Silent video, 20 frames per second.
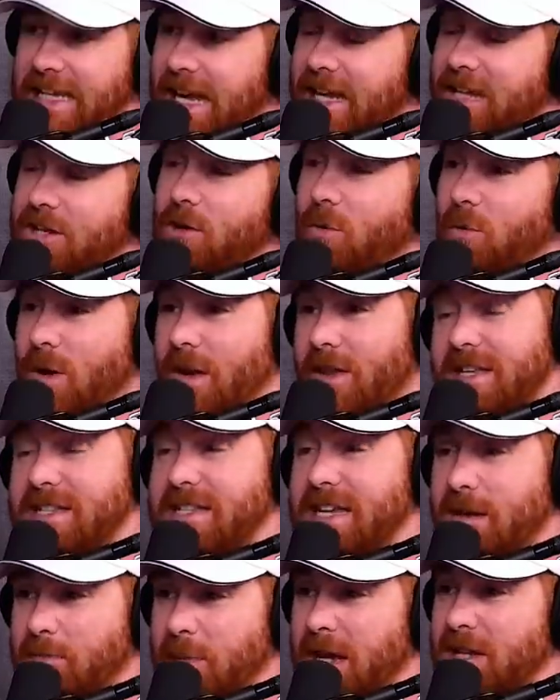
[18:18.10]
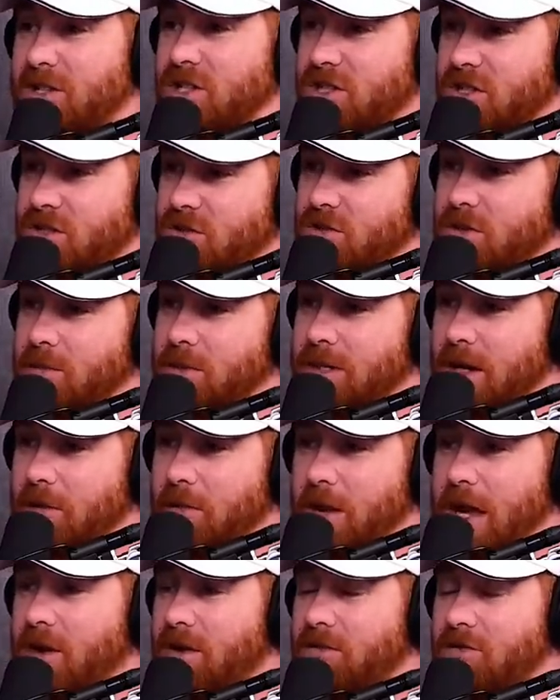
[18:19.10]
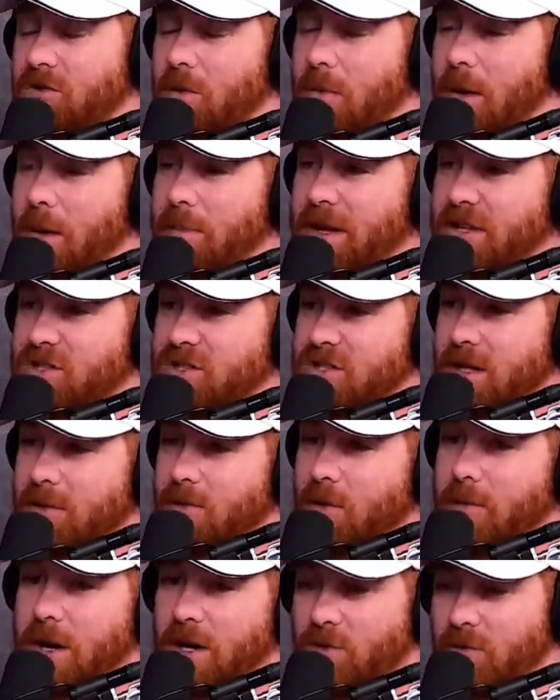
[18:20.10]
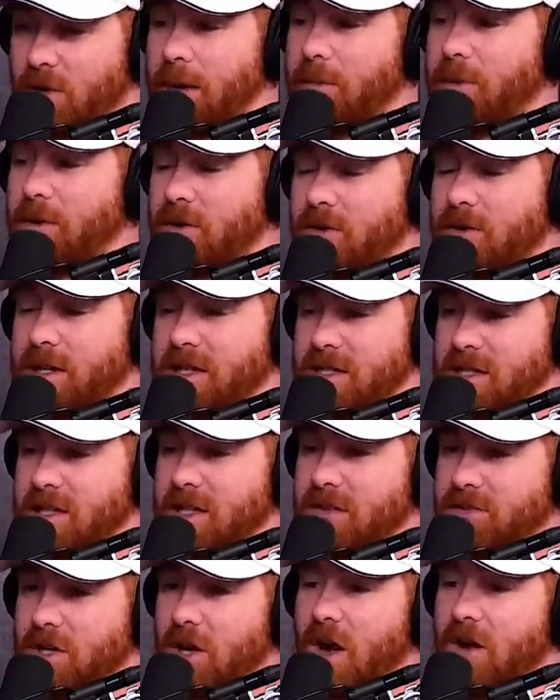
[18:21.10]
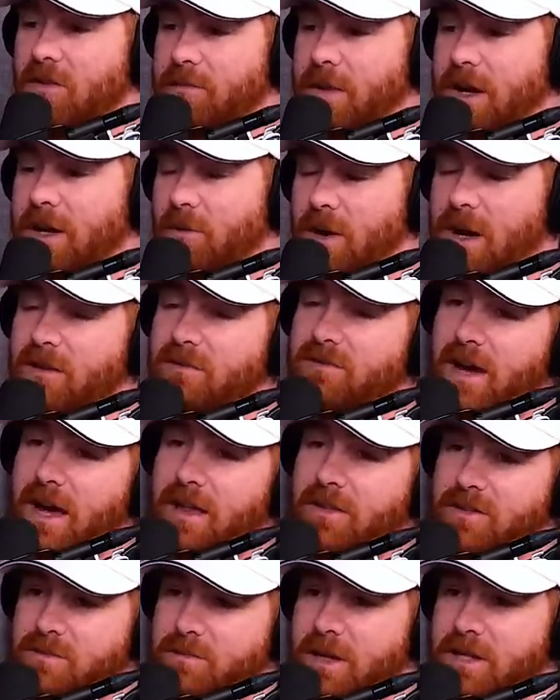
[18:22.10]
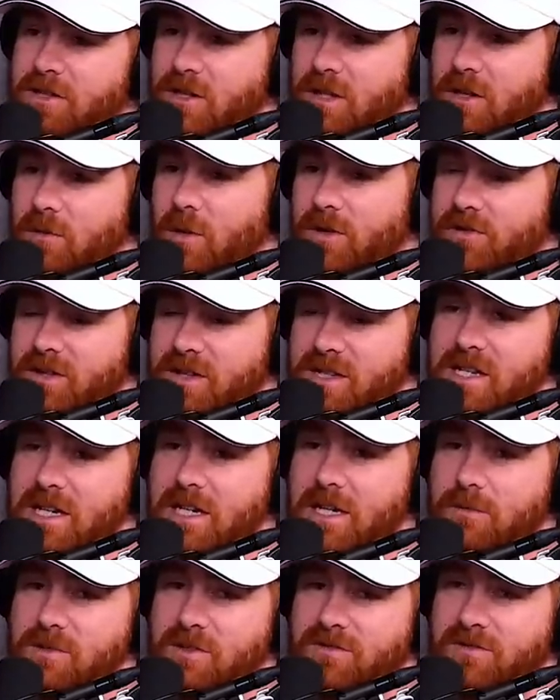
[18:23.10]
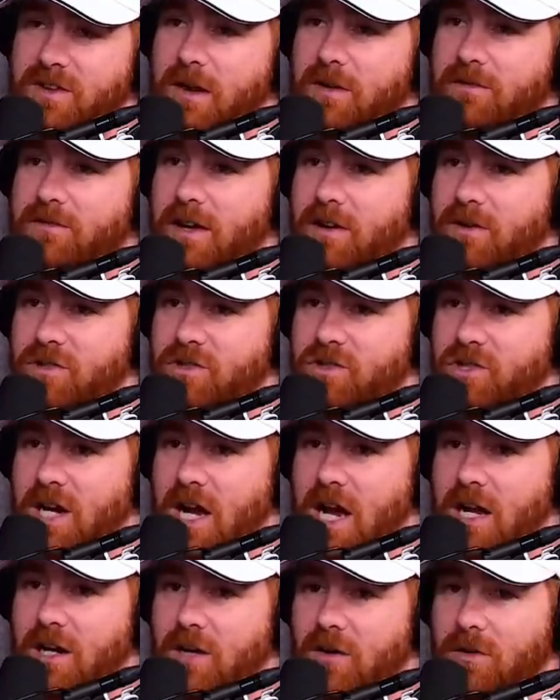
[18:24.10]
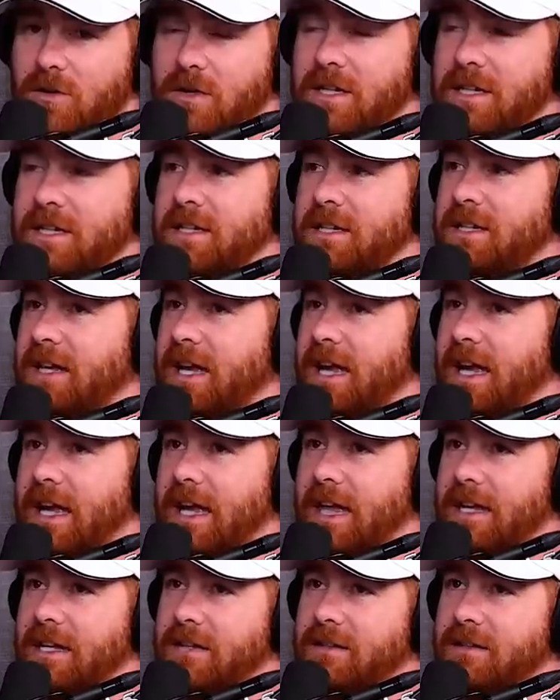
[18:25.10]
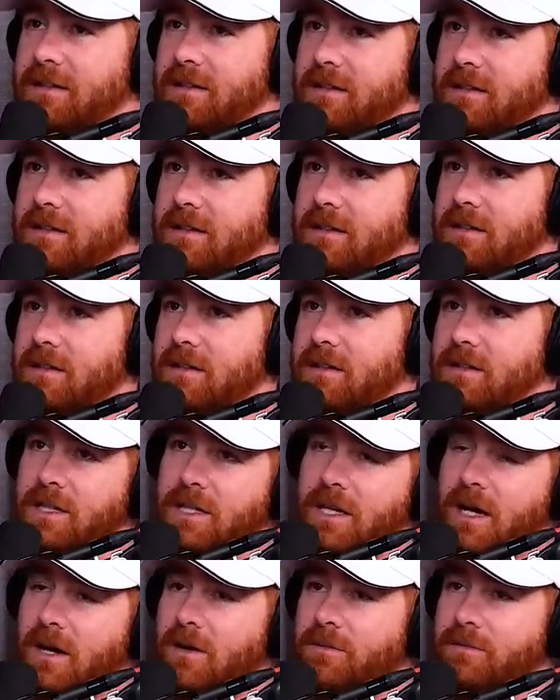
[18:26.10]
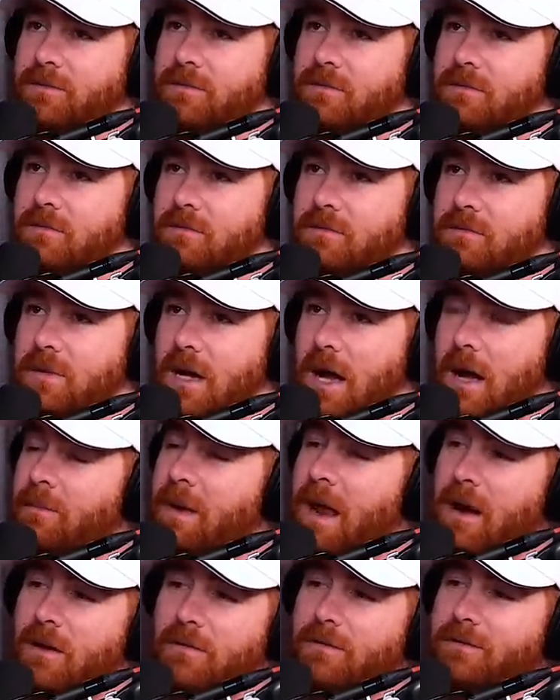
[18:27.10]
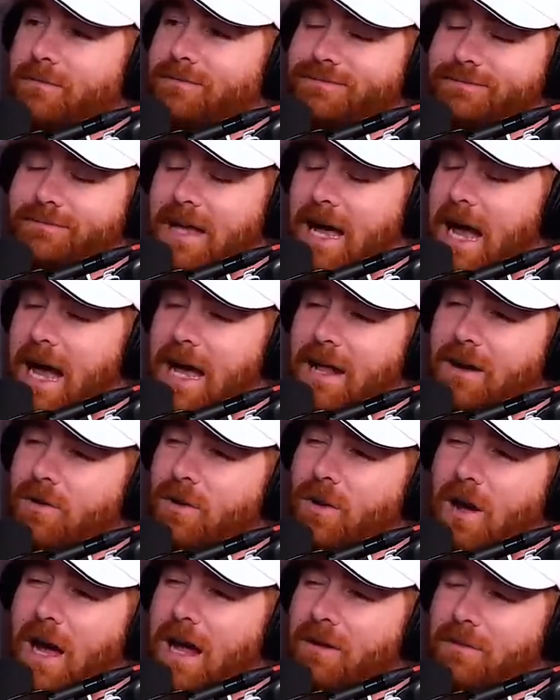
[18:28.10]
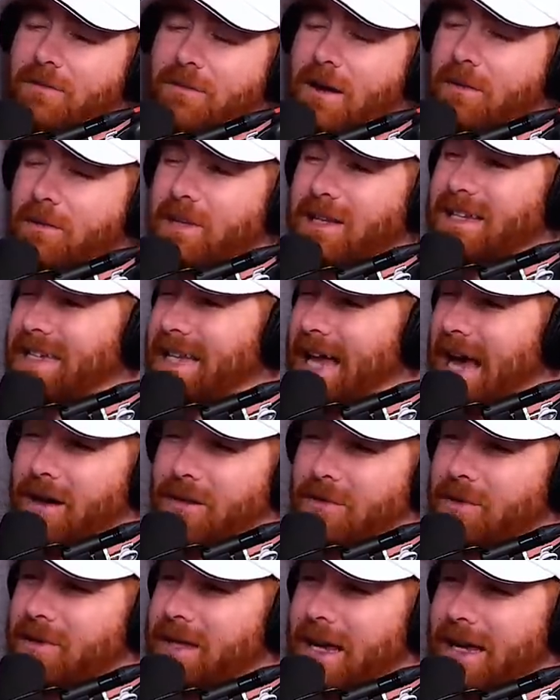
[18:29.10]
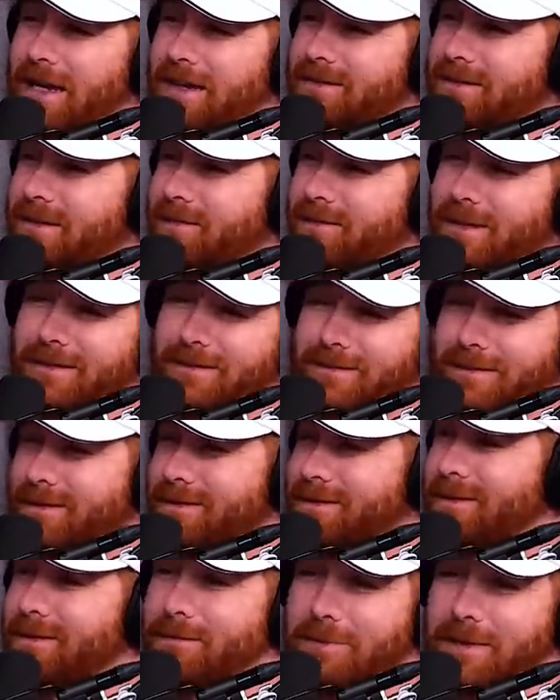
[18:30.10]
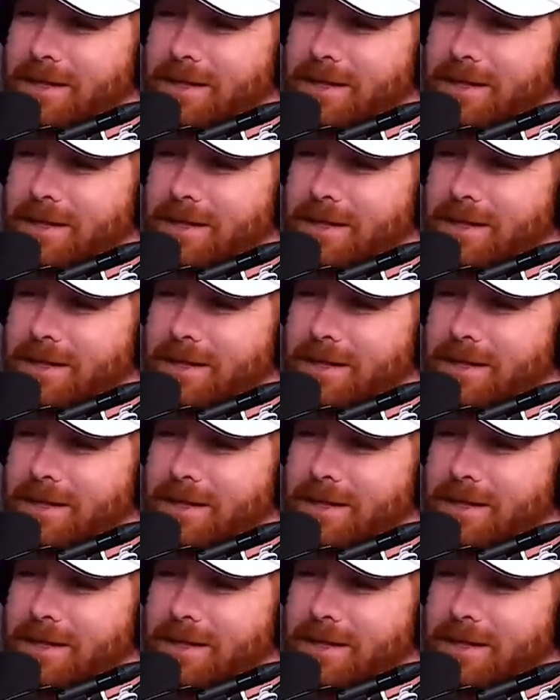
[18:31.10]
Yeah, you know, well, that's like pensions used to be that way. I don't even know about pensions anymore. My grandmother is living off my grandfather's pension. He worked for the city. He was a firefighter in Chicago, and you know, I'm not. I don't know. I'm not really down with that because I'm like, oh, you're just gonna